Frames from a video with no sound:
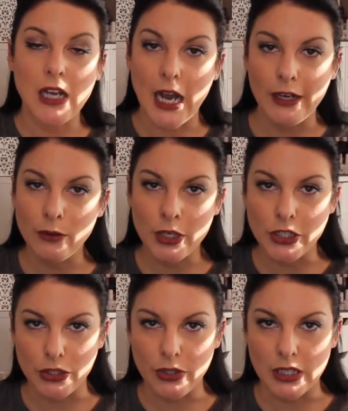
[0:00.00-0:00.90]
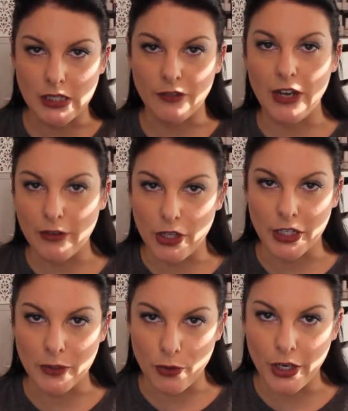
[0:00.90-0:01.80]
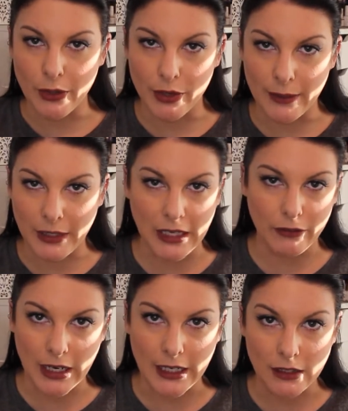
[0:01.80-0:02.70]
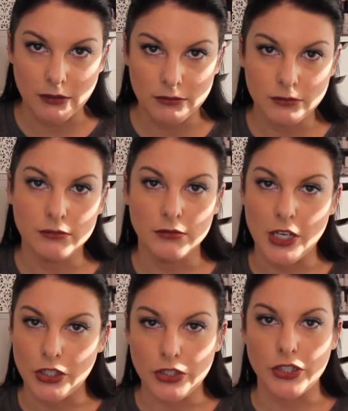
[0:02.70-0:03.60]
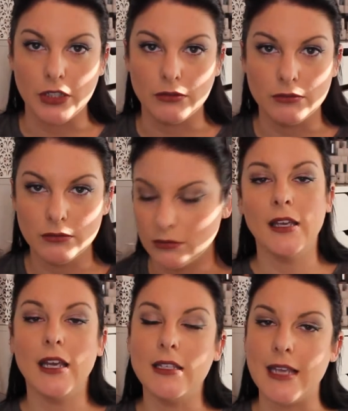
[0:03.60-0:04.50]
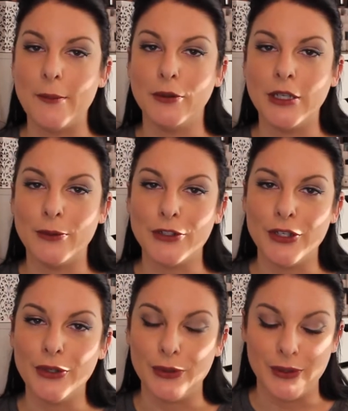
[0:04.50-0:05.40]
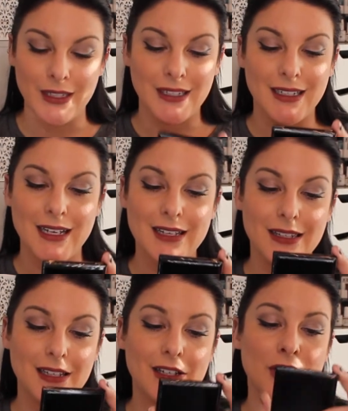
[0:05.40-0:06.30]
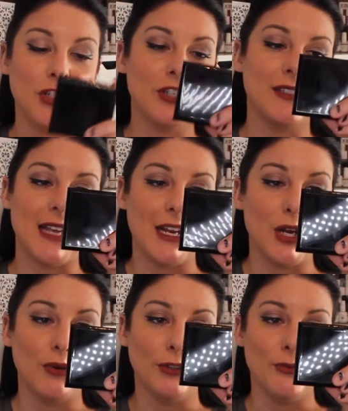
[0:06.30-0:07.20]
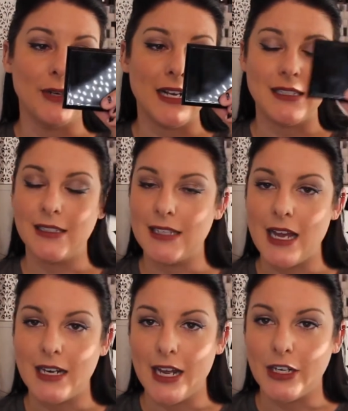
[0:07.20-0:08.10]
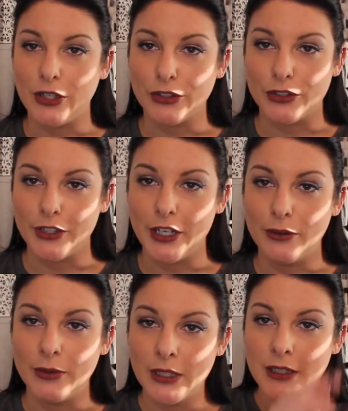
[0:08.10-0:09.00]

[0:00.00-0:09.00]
I don't want to do this at 5 o'clock in the morning when I'm getting ready. I just don't. Example number two is the Shiseido Luminizing Satin Eye Color Trio.